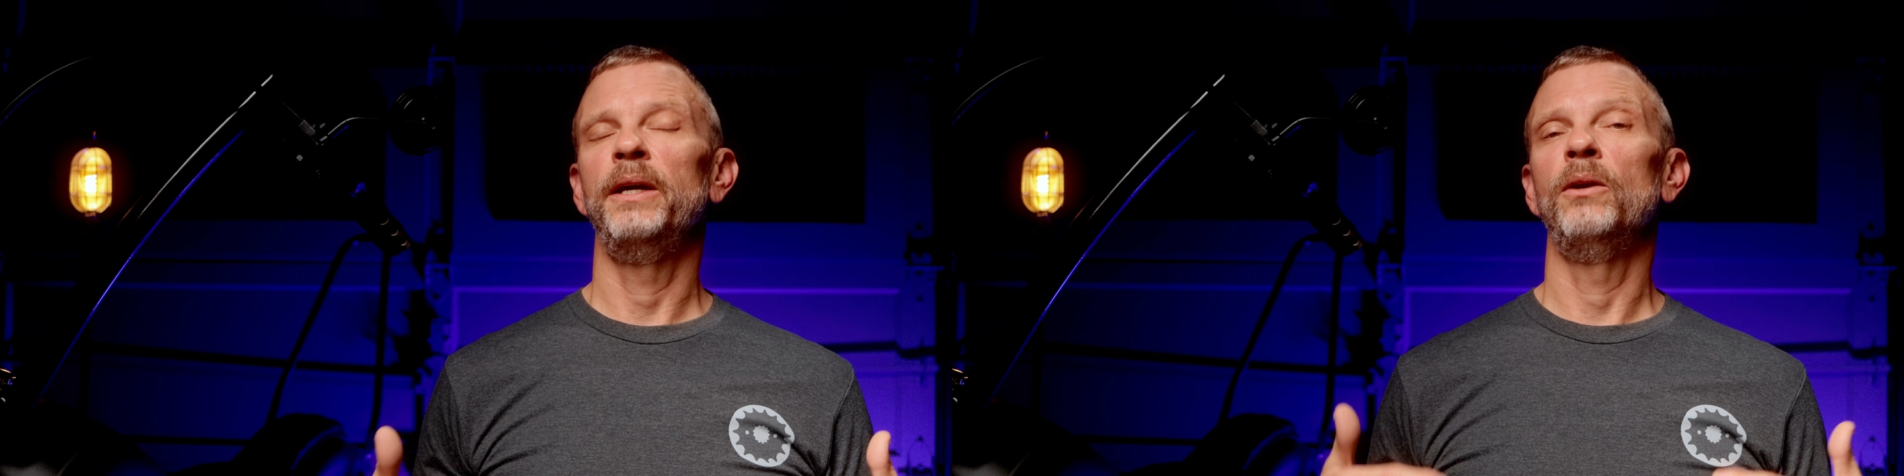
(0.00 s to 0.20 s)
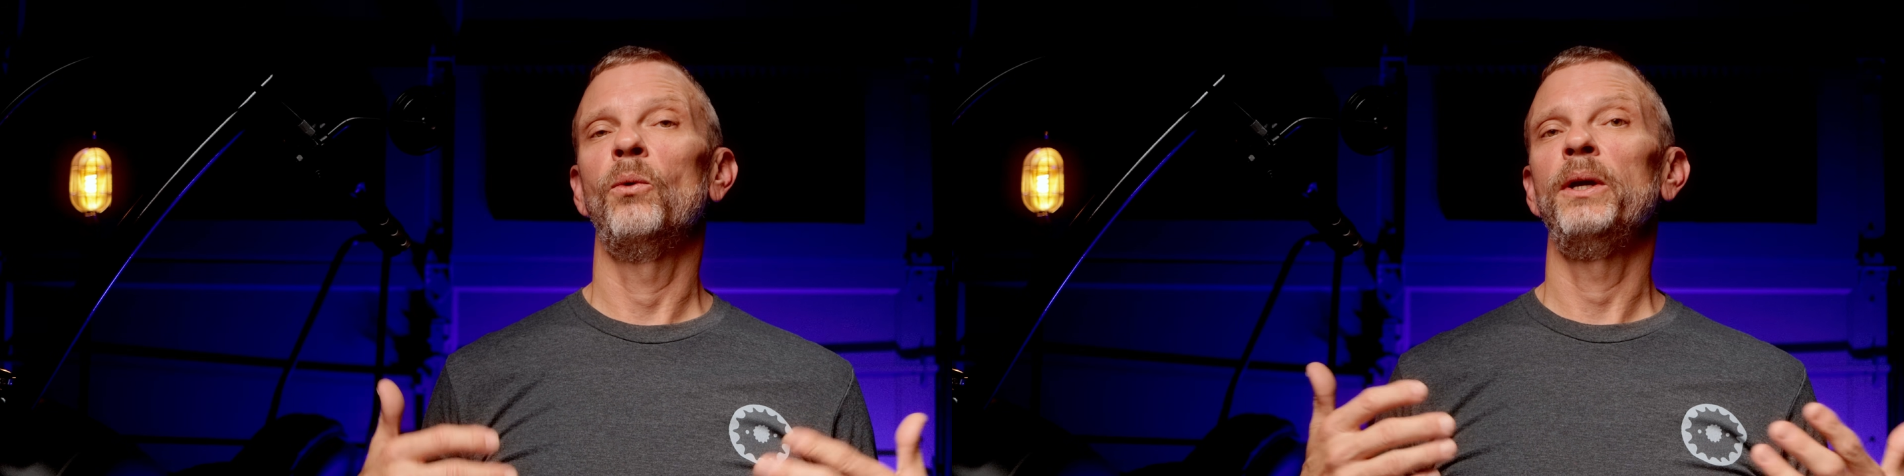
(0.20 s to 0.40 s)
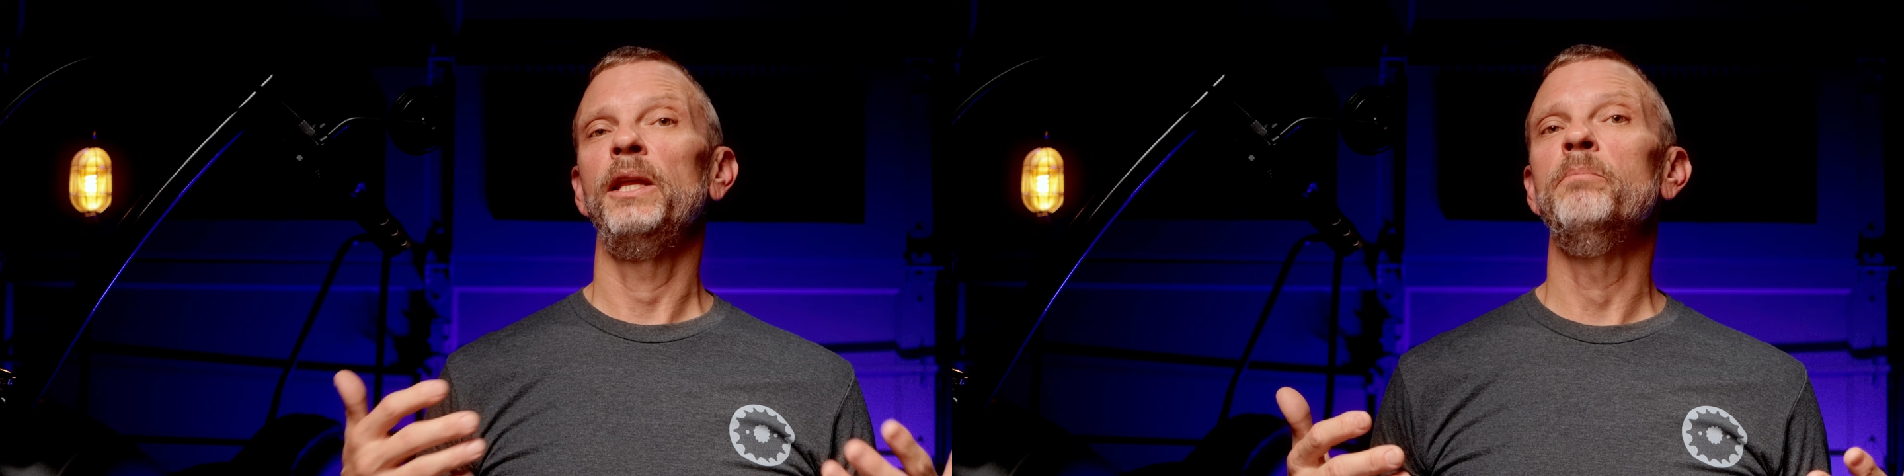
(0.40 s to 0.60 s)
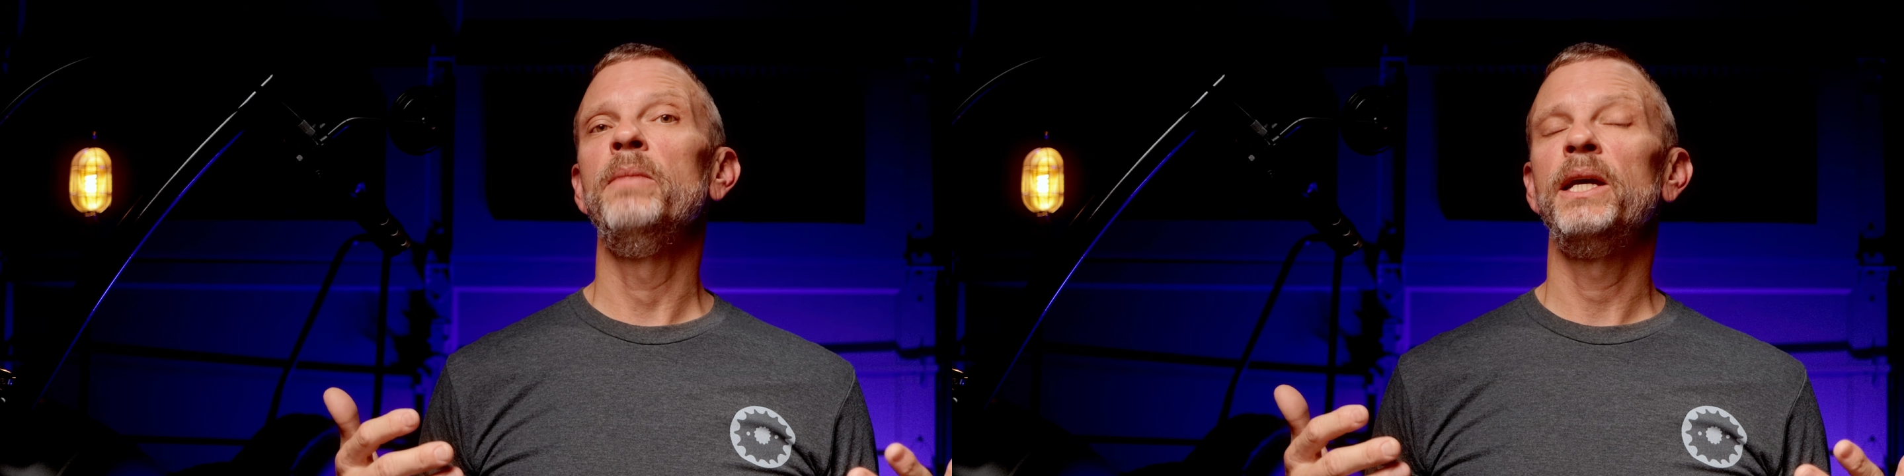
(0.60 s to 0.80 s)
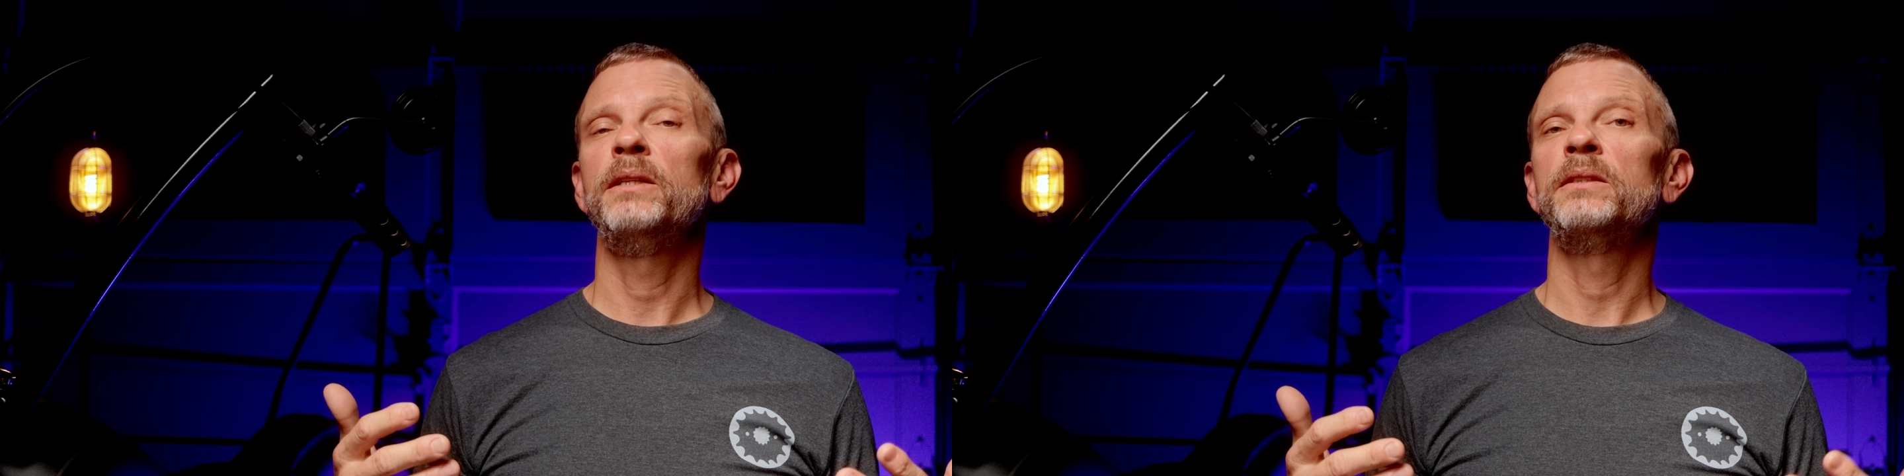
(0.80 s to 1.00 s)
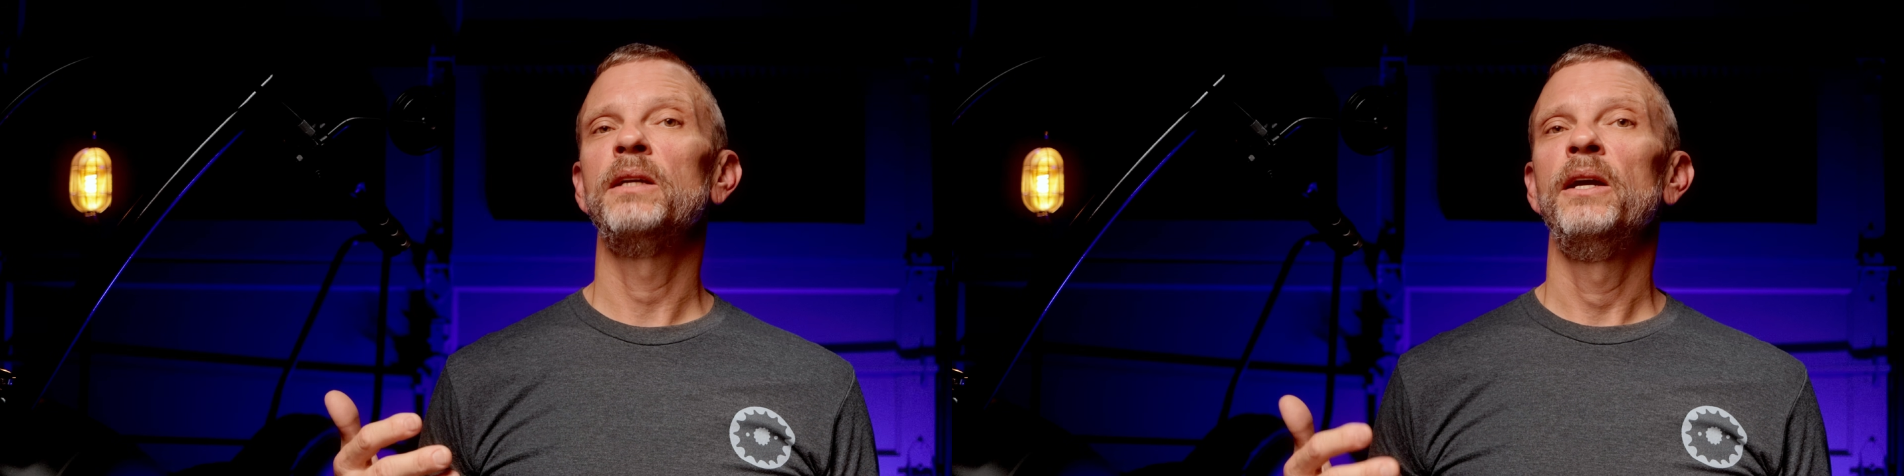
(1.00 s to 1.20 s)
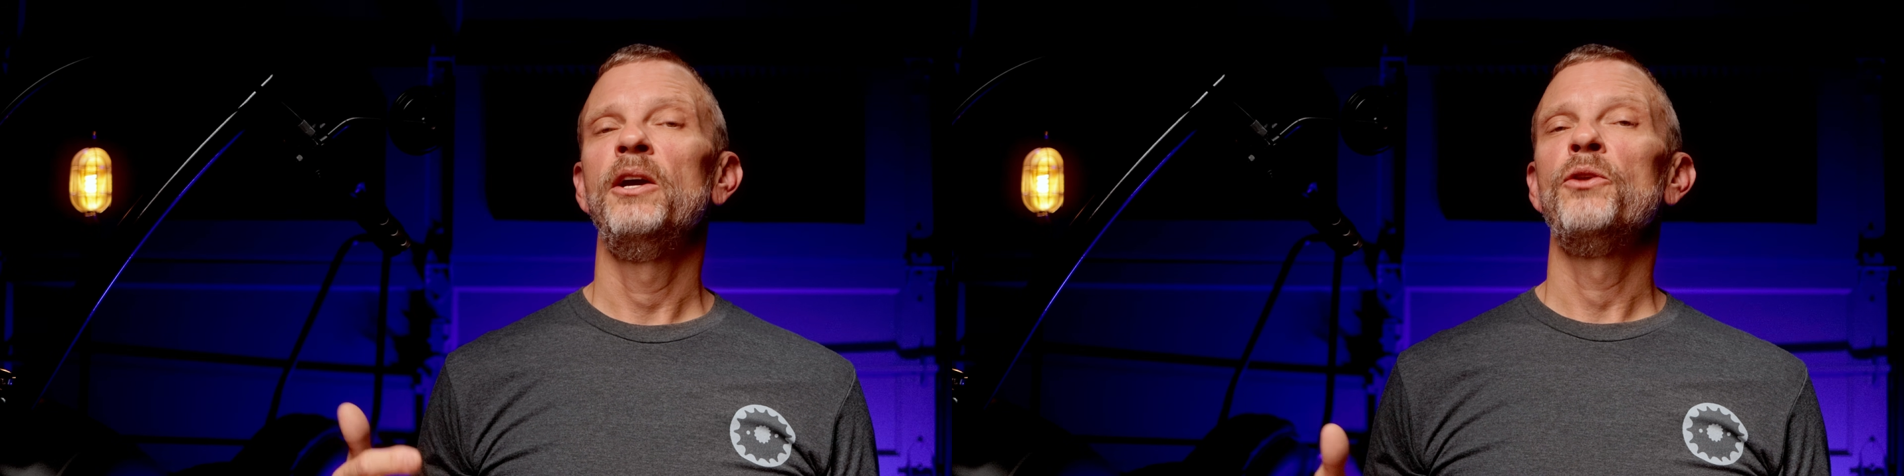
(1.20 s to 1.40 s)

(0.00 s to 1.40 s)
and oily mist